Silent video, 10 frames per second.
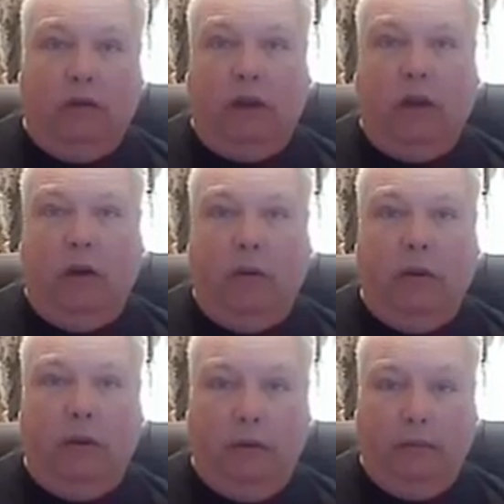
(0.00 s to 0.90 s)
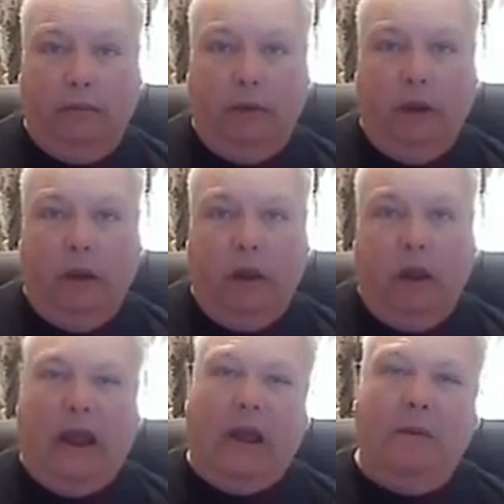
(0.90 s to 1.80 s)
you have to carry with you.
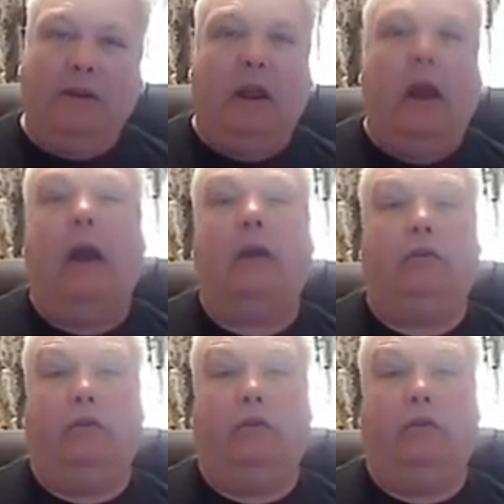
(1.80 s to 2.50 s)
How much